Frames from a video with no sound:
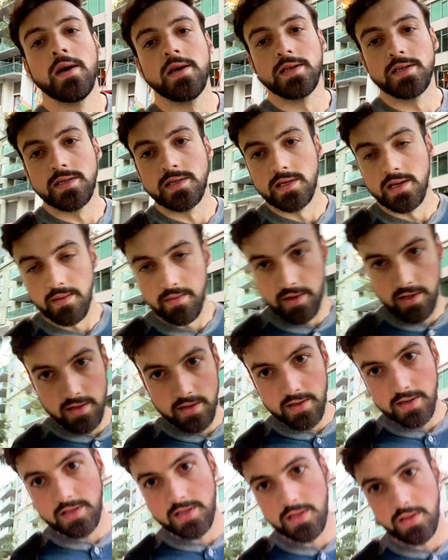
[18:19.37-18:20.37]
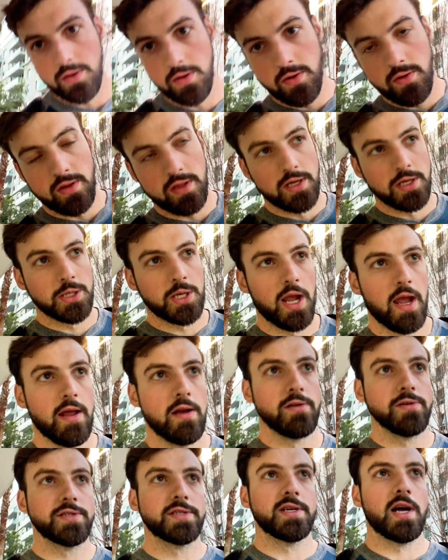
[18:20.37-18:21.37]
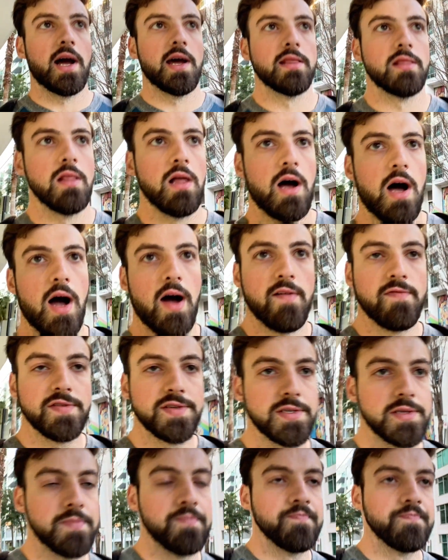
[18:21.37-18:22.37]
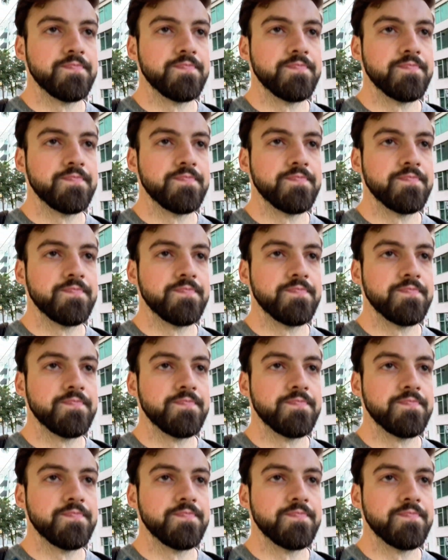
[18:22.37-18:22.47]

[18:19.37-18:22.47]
similar to the Channelside Lofts.